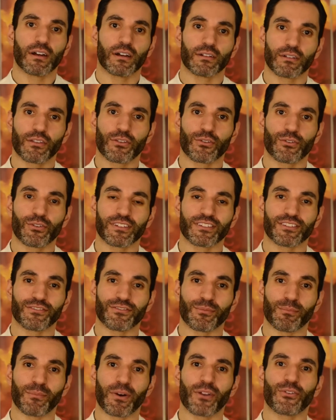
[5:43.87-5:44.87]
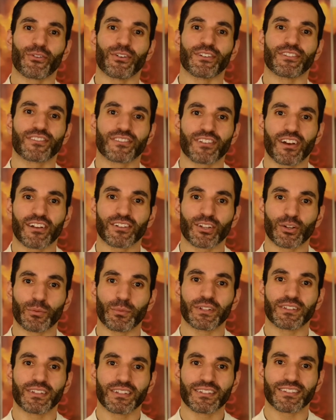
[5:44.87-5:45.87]
Another is if a mother and son
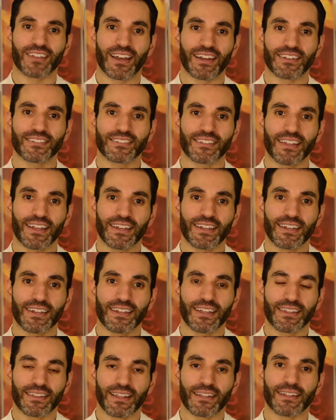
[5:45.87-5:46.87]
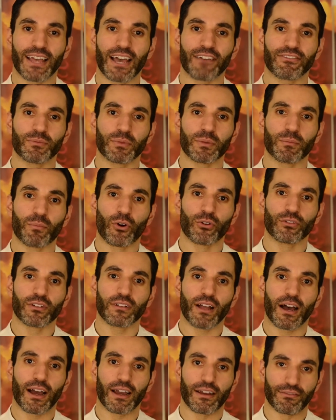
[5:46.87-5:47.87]
commit incest, then they have to be burned
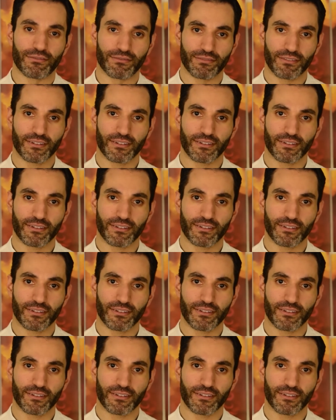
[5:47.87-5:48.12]
alive.